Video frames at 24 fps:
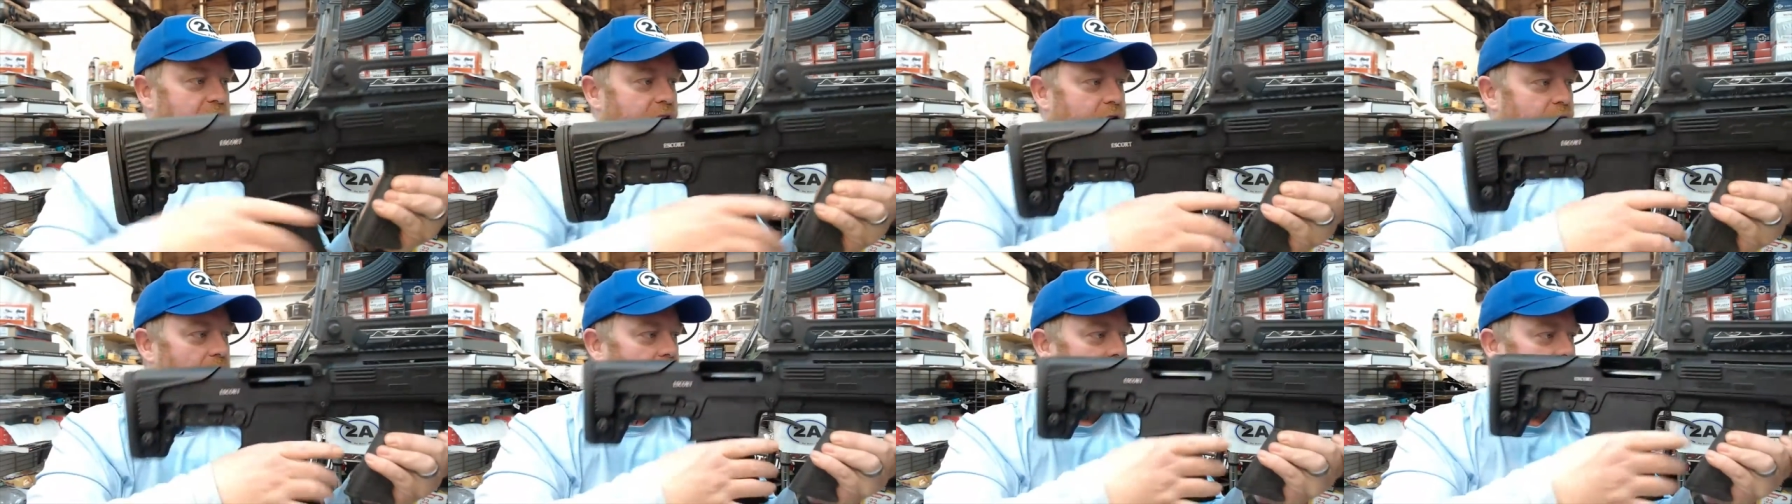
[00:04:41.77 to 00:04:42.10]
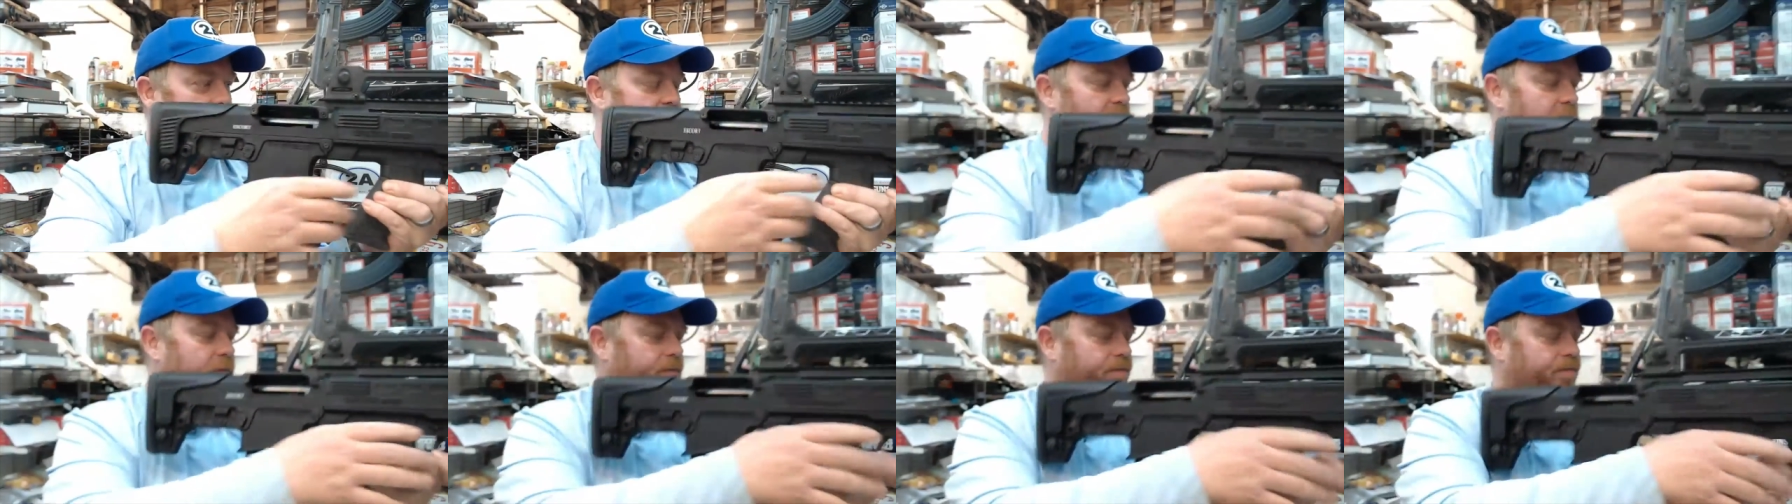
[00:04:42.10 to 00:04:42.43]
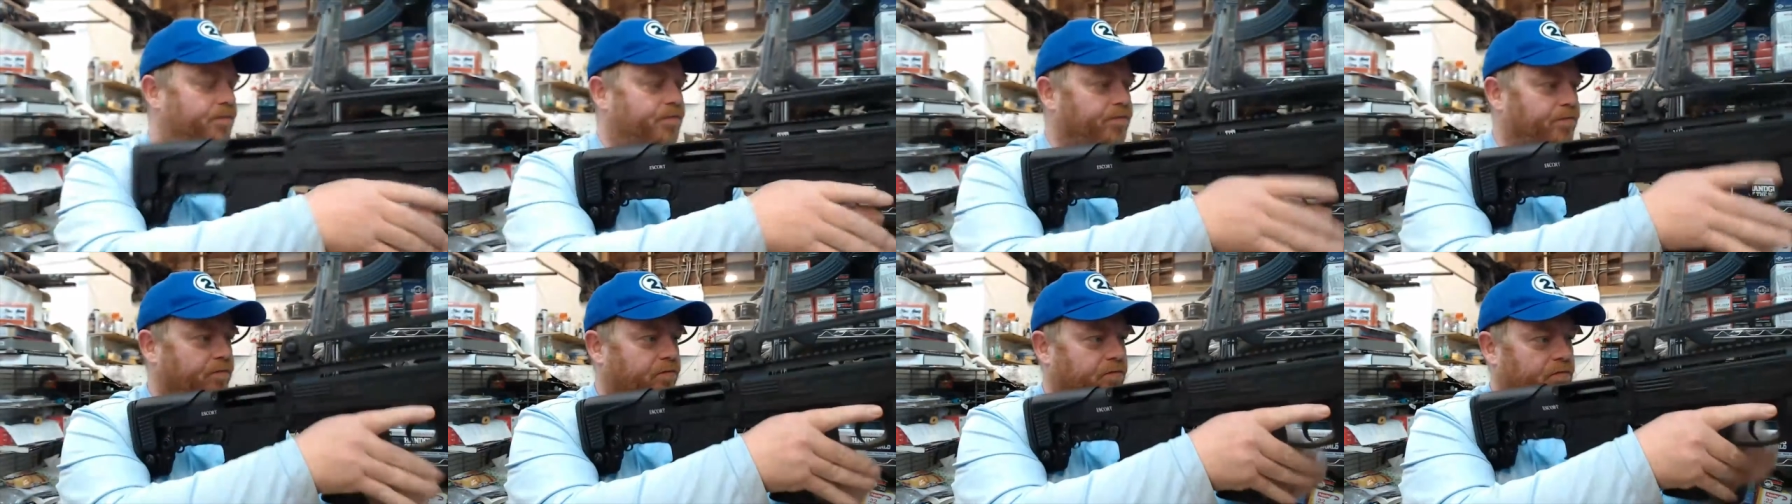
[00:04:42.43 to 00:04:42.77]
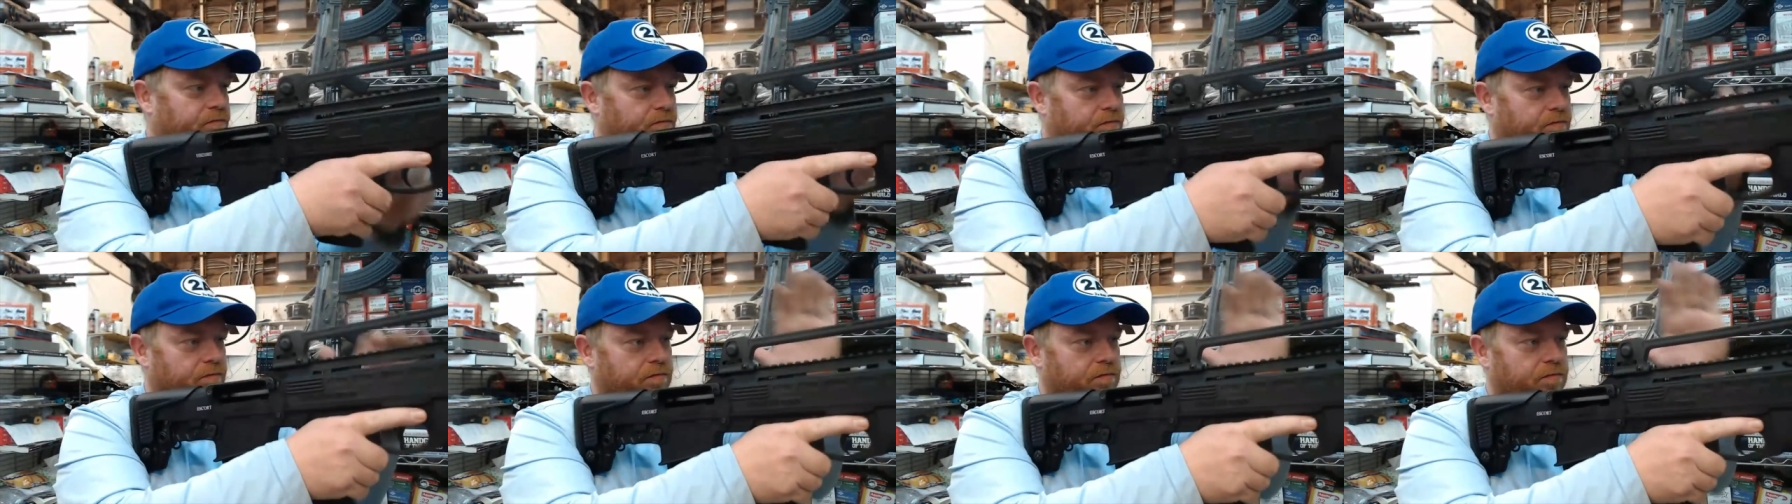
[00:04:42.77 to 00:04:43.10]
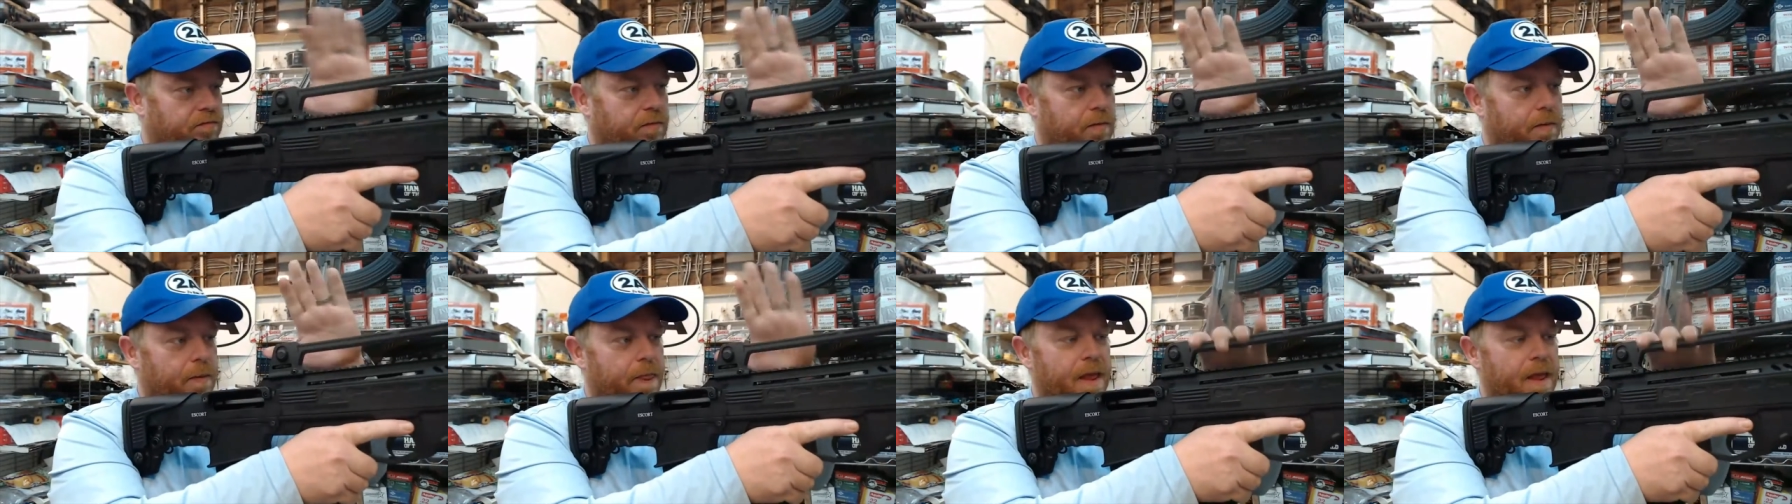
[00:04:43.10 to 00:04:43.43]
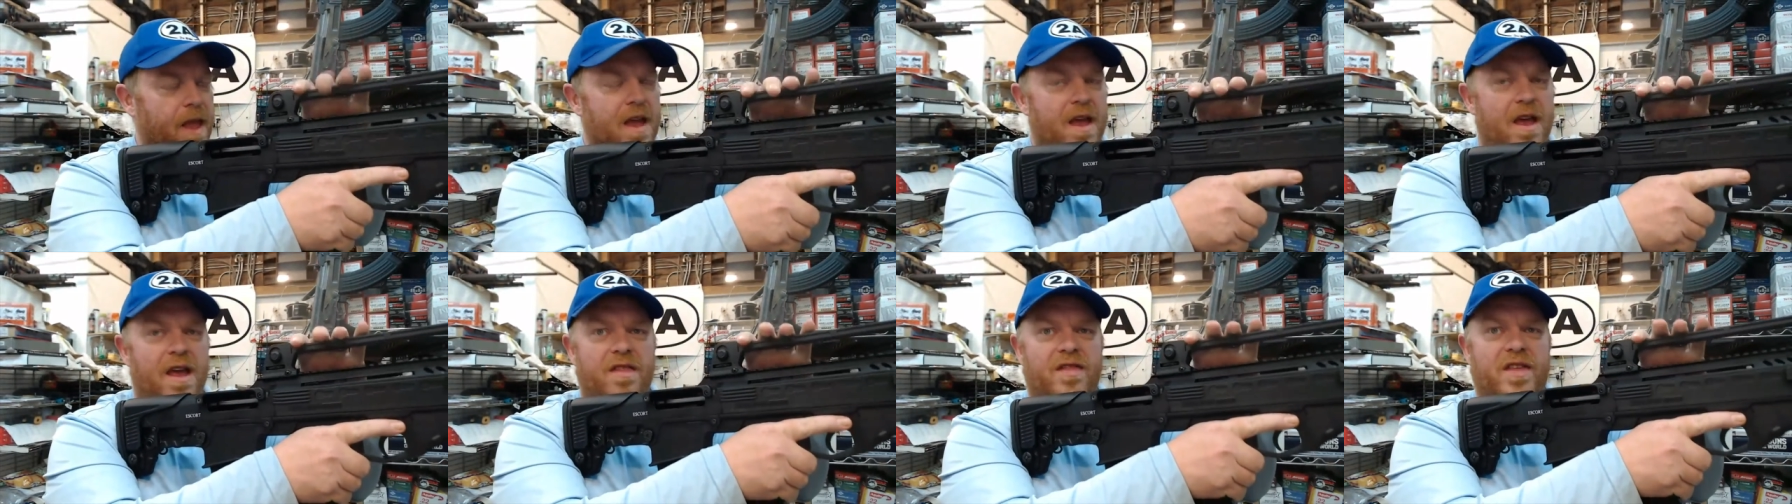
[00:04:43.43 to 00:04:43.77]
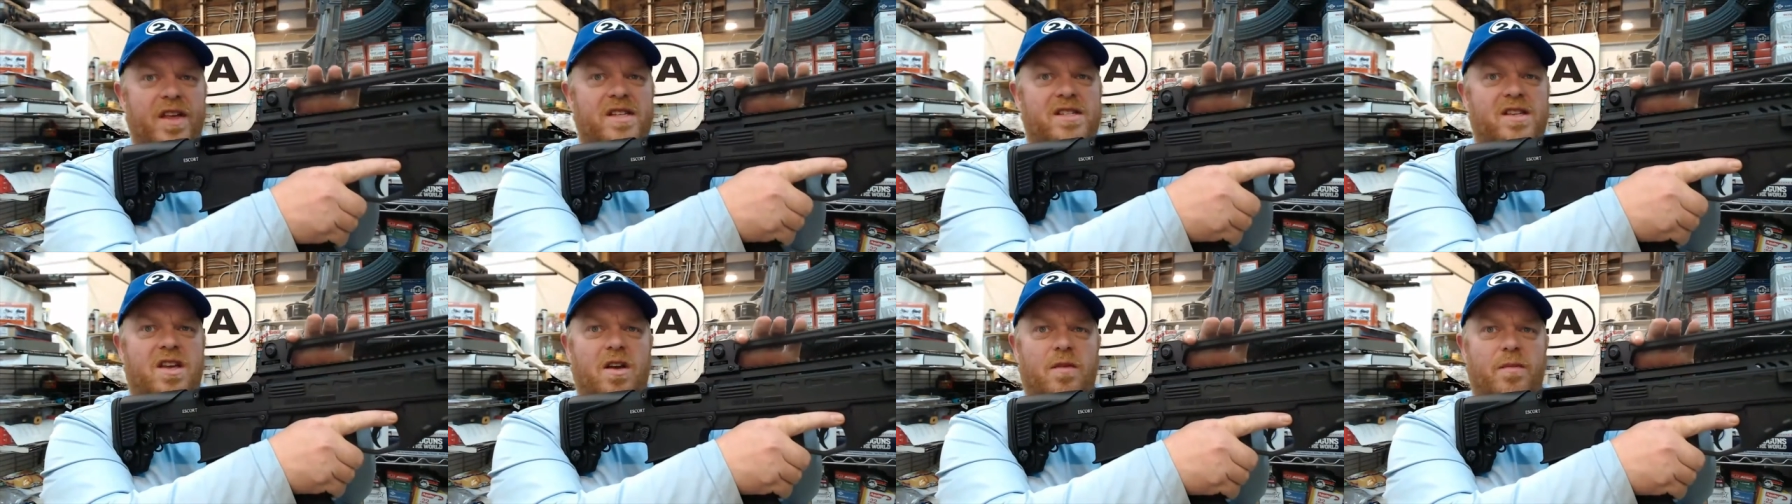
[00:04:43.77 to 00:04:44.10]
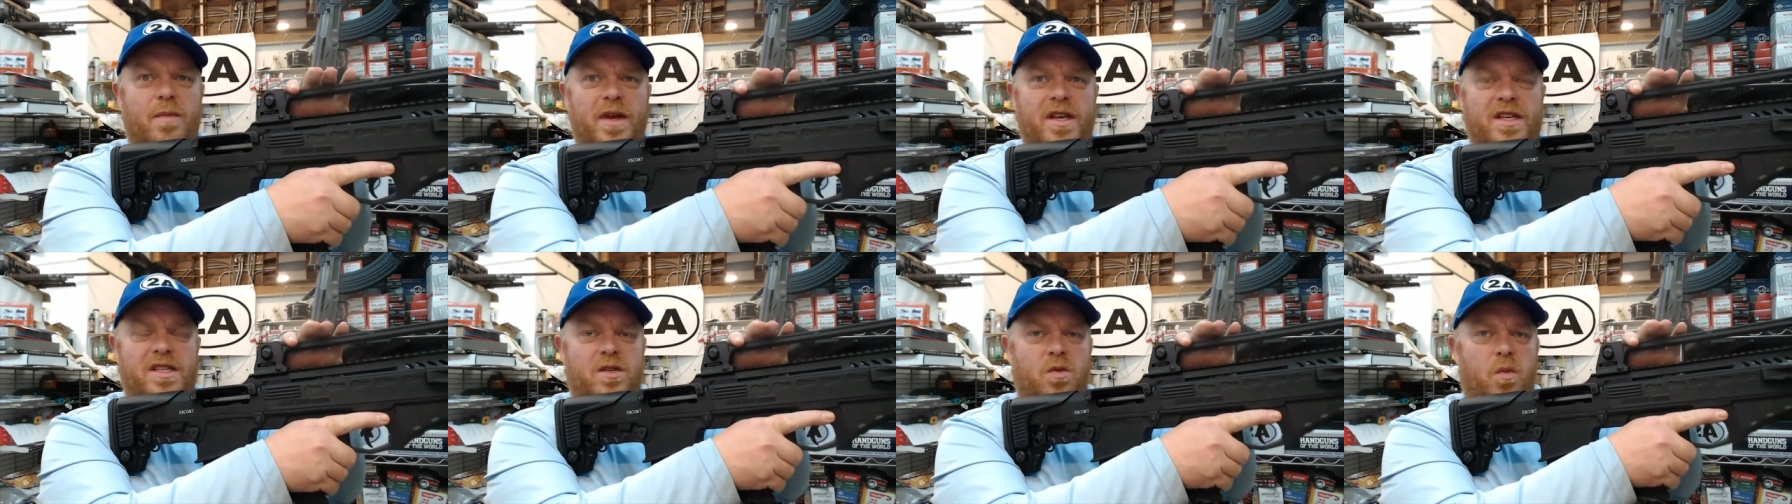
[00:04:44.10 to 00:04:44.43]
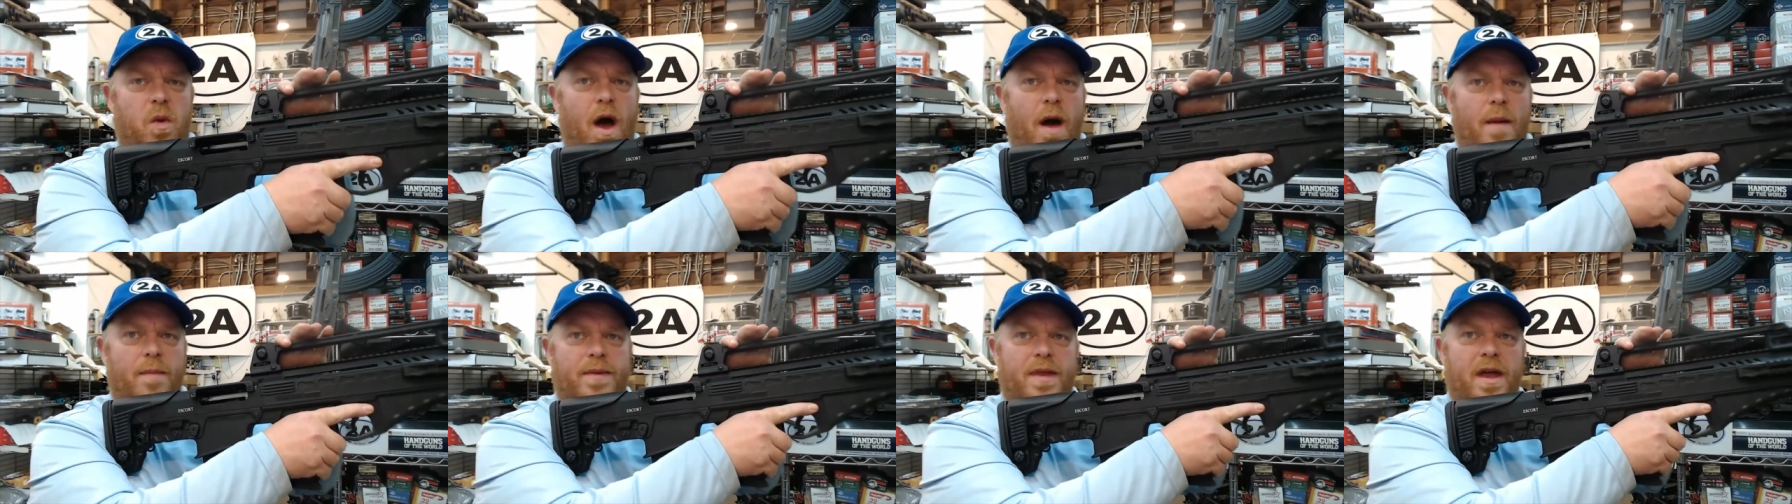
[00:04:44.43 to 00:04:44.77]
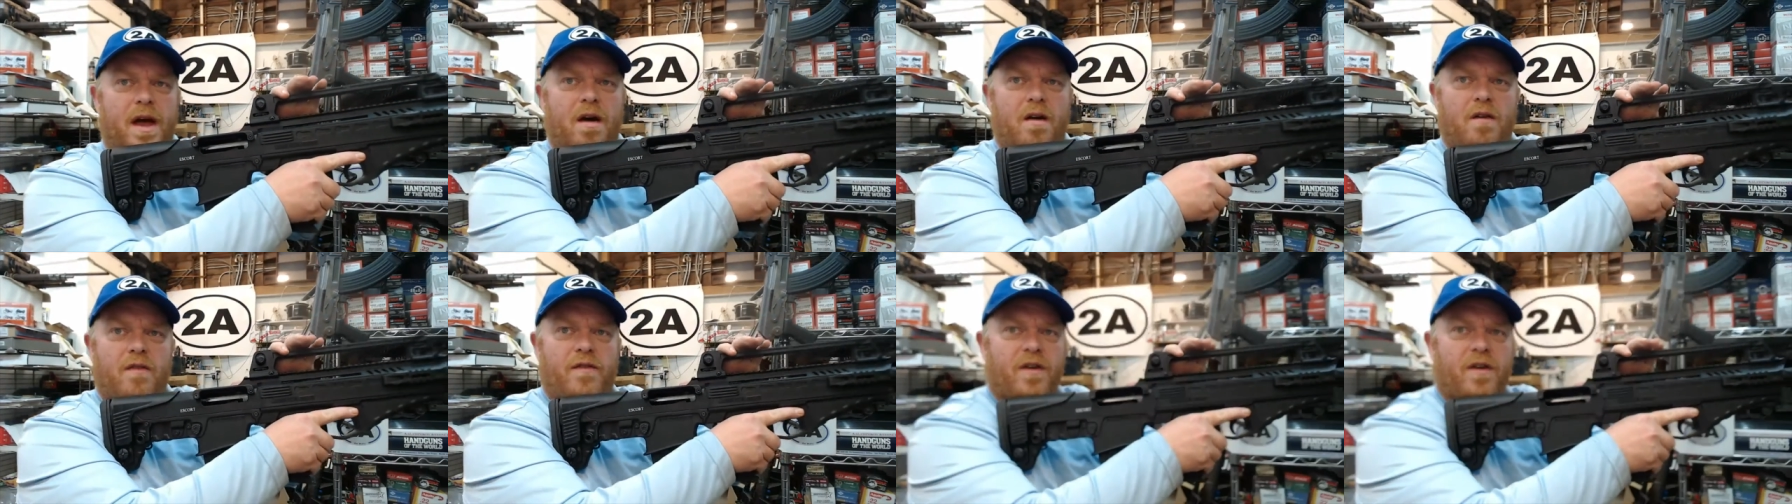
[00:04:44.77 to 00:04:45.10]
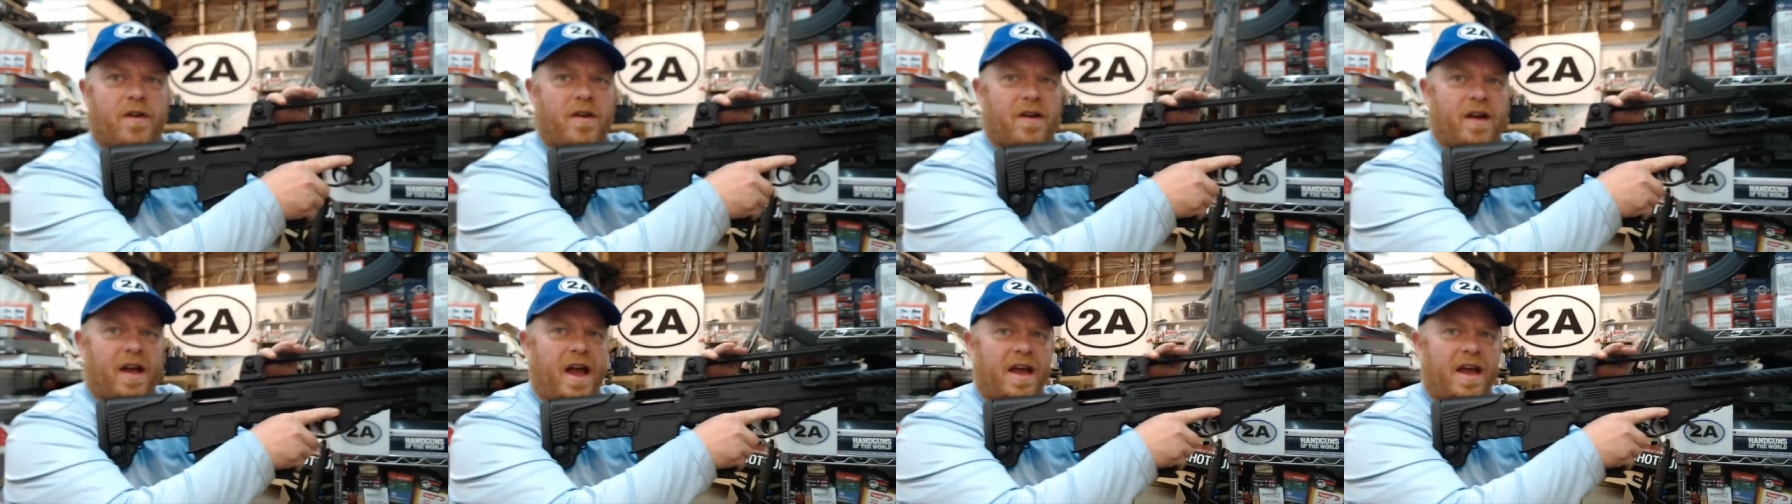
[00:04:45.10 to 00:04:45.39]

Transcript: riser. This could be swapped out for